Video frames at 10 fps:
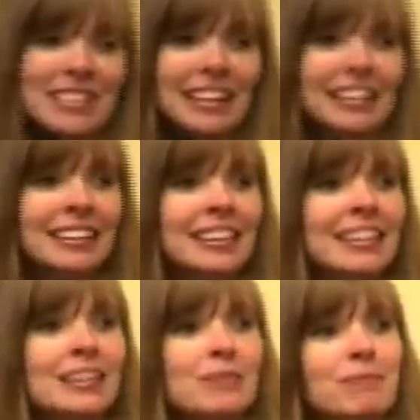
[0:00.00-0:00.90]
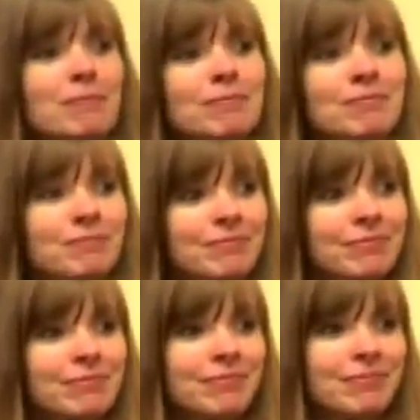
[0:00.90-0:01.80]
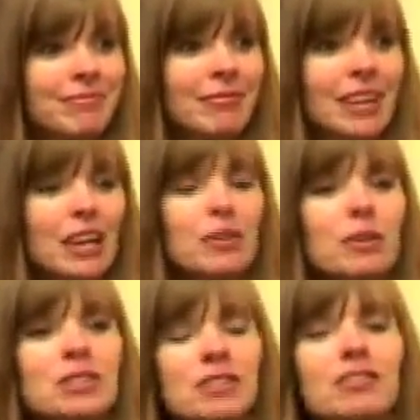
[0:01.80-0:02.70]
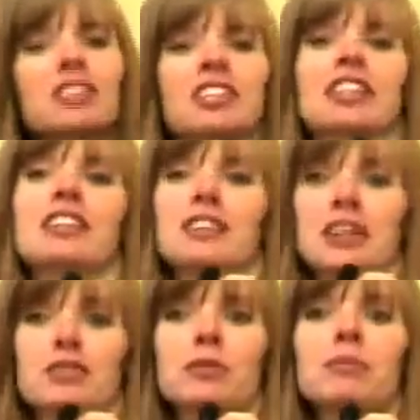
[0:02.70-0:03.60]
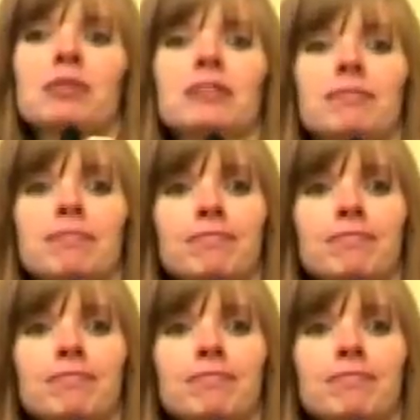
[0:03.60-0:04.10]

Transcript: second key. Okay, what was the first key? Do you guys remember?